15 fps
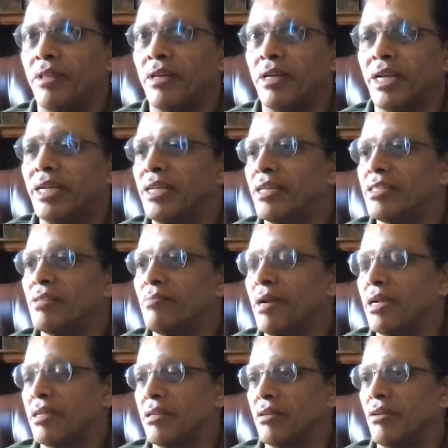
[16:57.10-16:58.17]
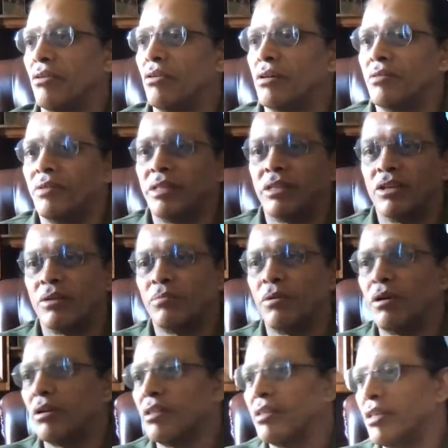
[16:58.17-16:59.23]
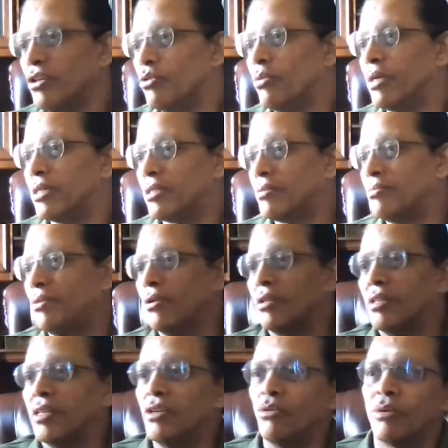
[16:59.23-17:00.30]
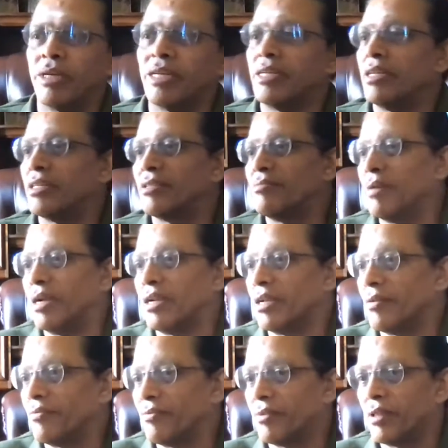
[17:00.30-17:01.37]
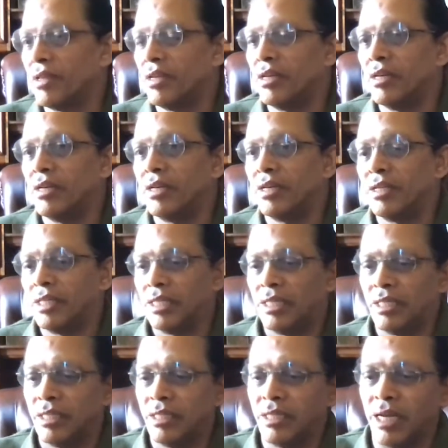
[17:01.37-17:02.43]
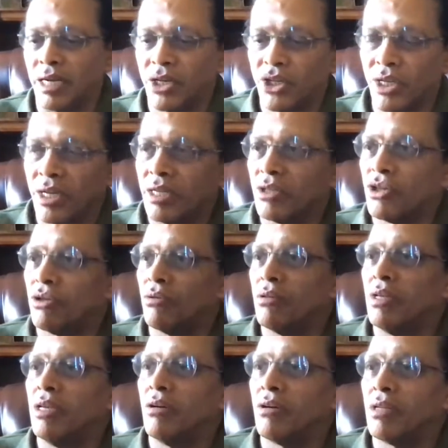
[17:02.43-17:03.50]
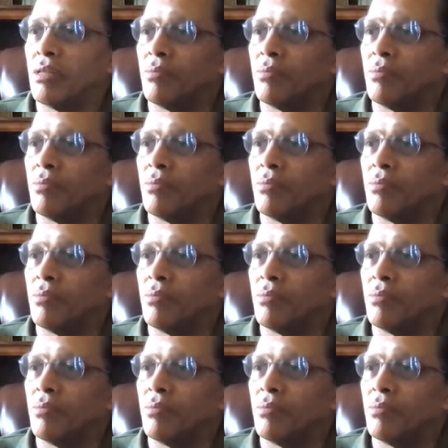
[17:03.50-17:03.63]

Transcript: it doesn't matter. Or whether you're born in the US, born in the UK, it doesn't matter. The Akshara Shuddhi, or the